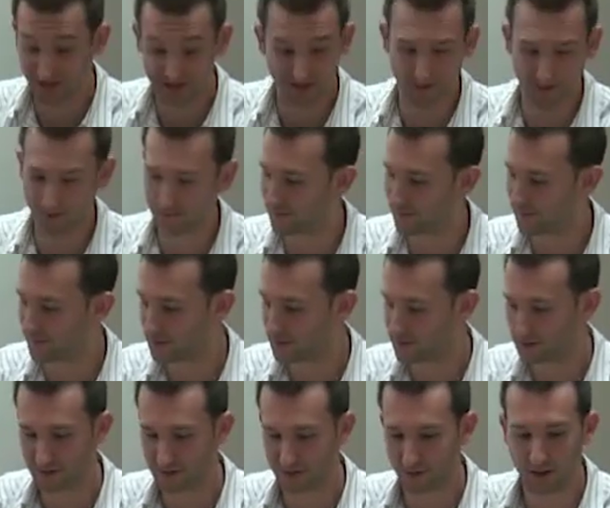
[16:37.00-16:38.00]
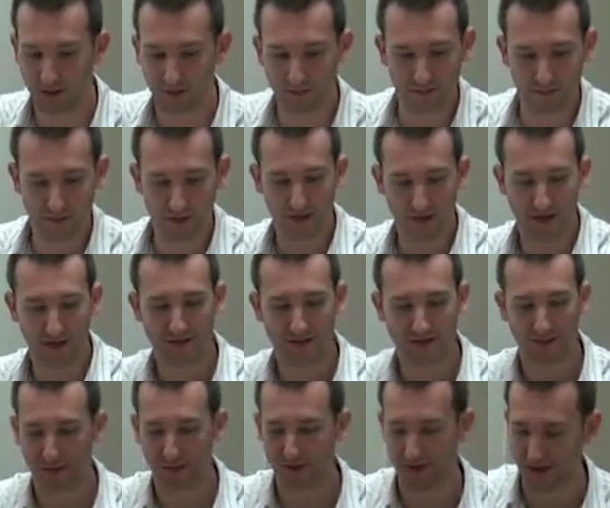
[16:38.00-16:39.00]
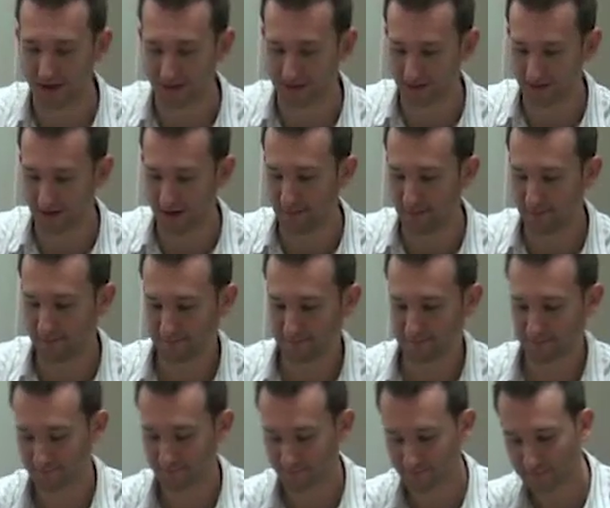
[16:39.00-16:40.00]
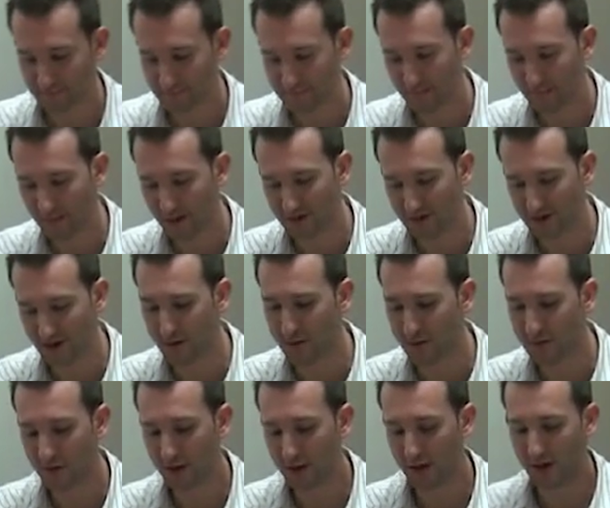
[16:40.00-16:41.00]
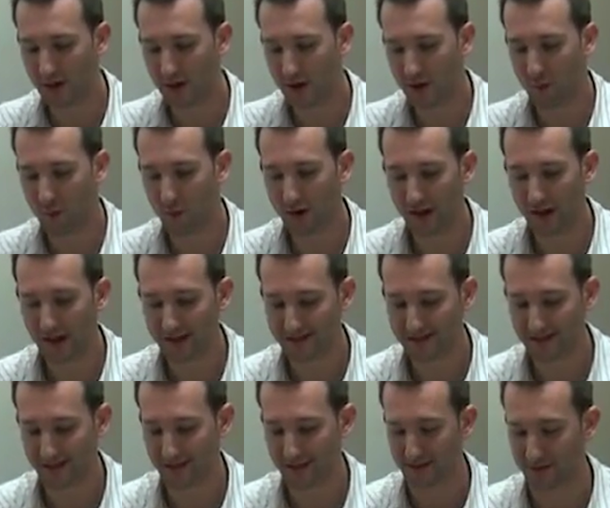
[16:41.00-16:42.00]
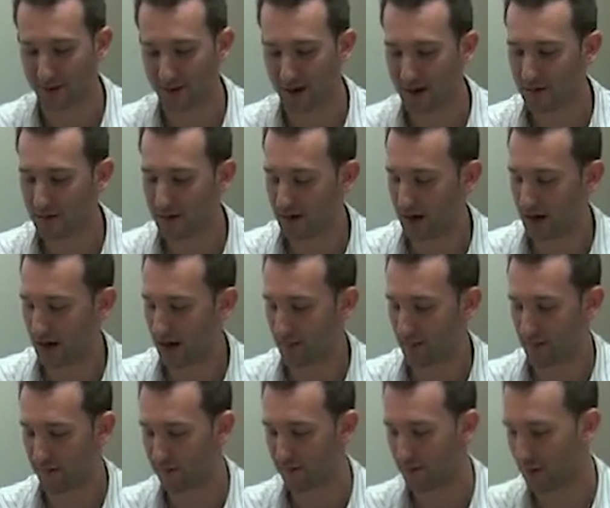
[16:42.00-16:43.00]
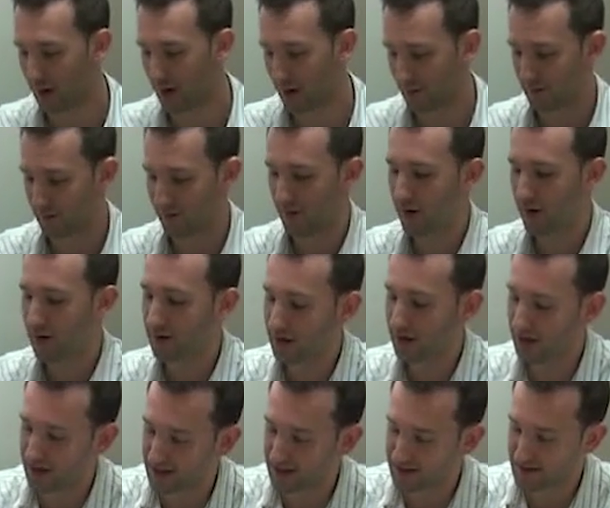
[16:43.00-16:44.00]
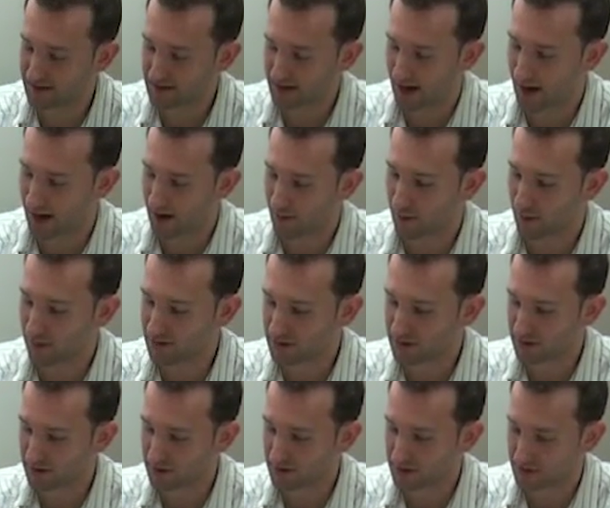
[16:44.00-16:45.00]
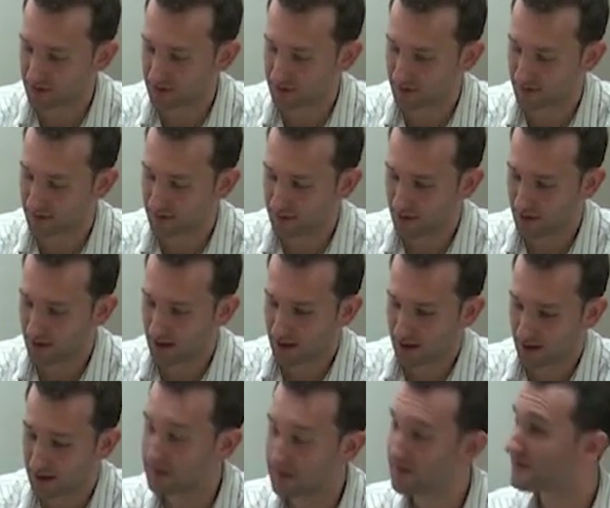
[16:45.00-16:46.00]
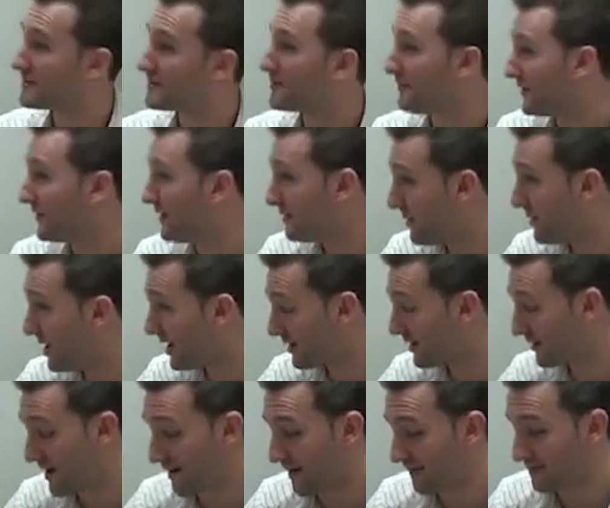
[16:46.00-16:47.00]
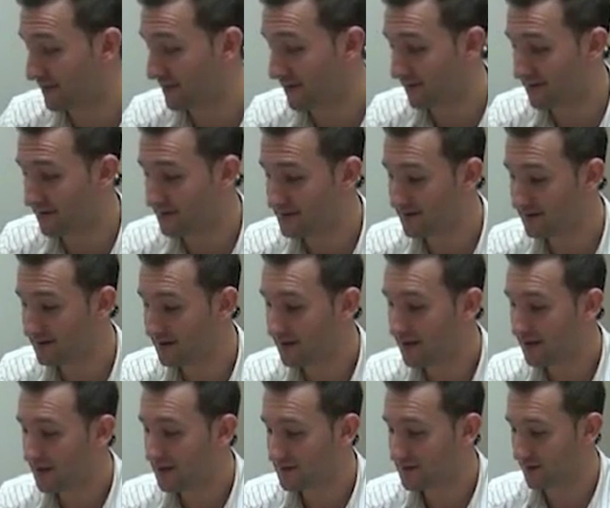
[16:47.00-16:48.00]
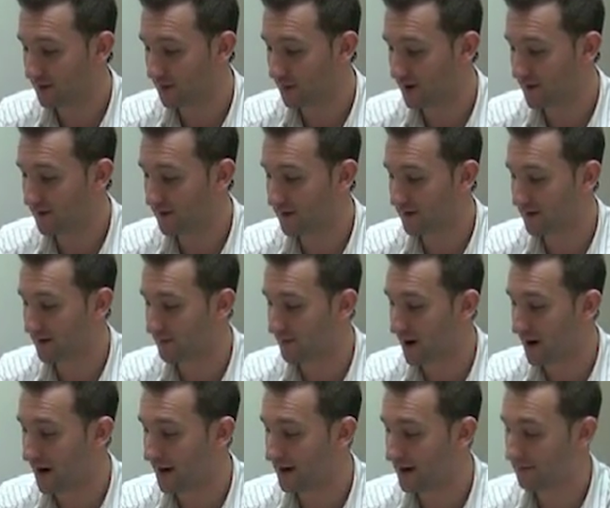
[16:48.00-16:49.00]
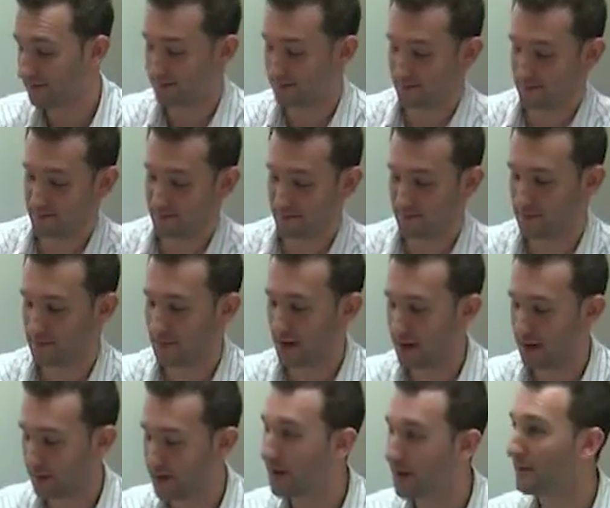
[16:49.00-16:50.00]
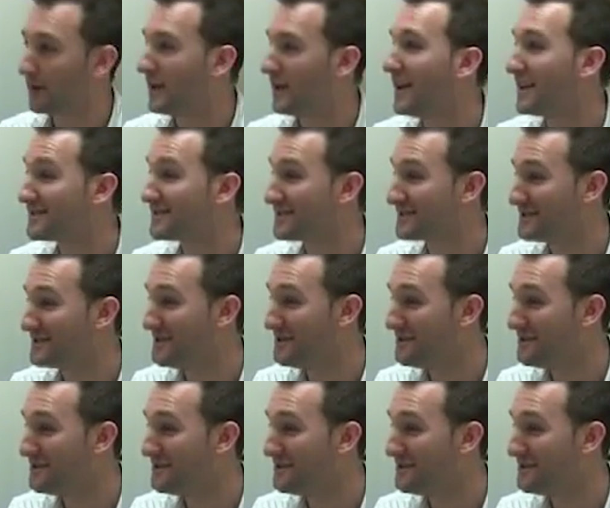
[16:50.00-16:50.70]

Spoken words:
just something for the future as well. So I'll put that aside. So one last thing as well, before I move on, is I want you to give us some feedback after our visit. So one thing my company has us